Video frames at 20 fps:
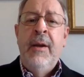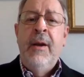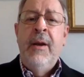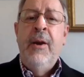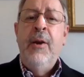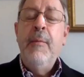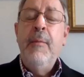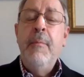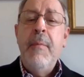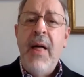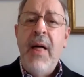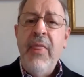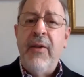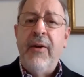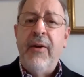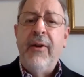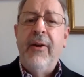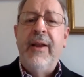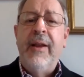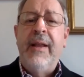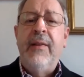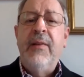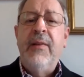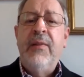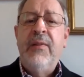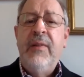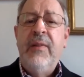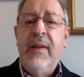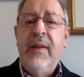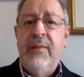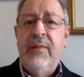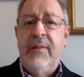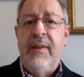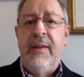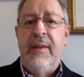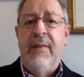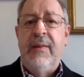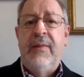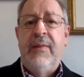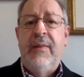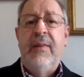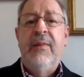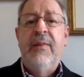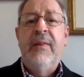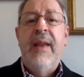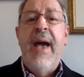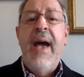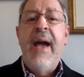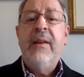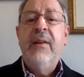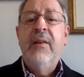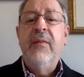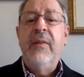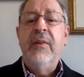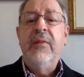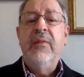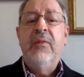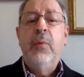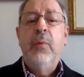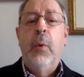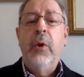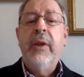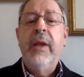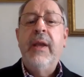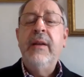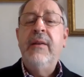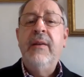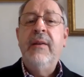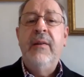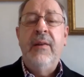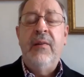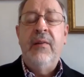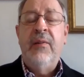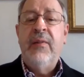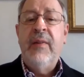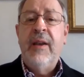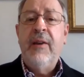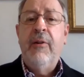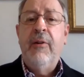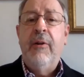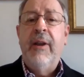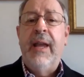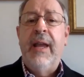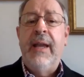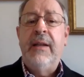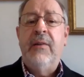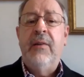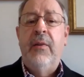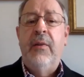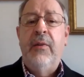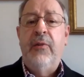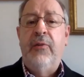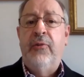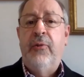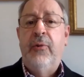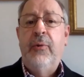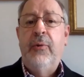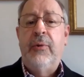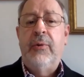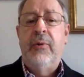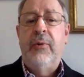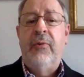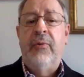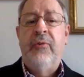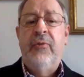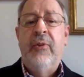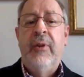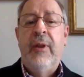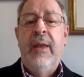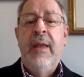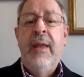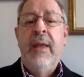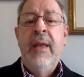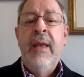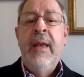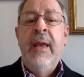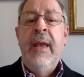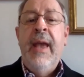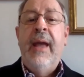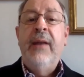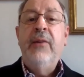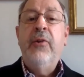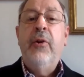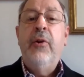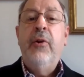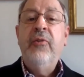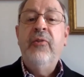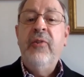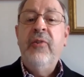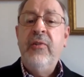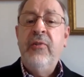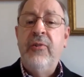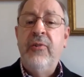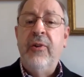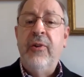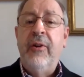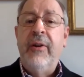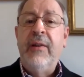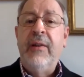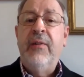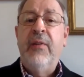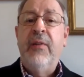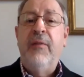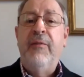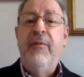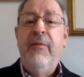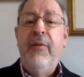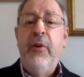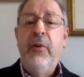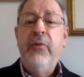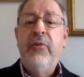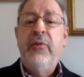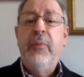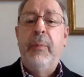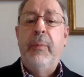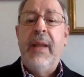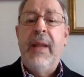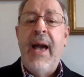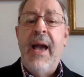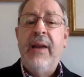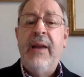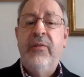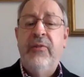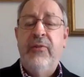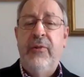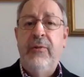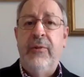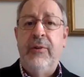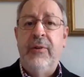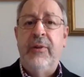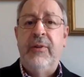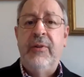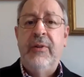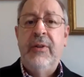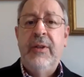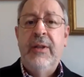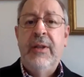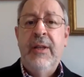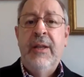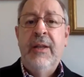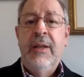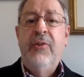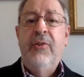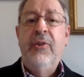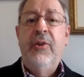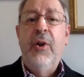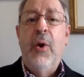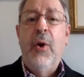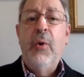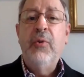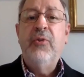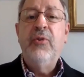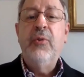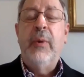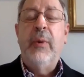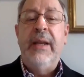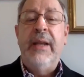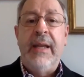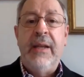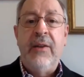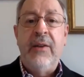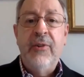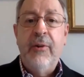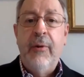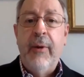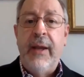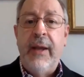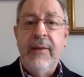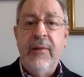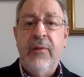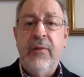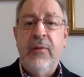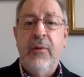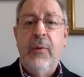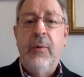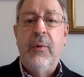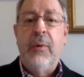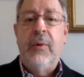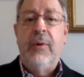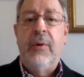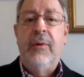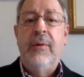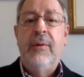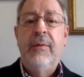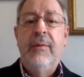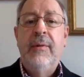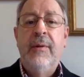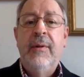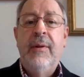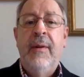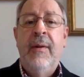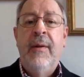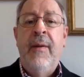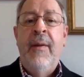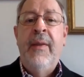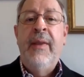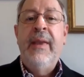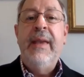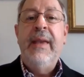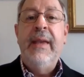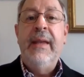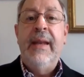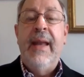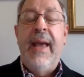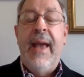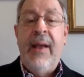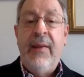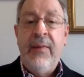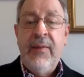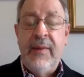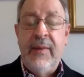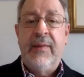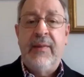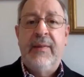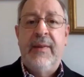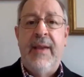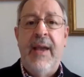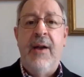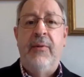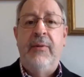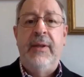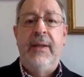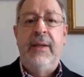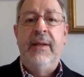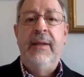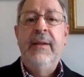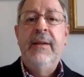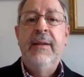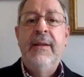Her mother in the 60s is an activist working to desegregate the schools, and her sister is the first Black student to go to an integrated school in Essex County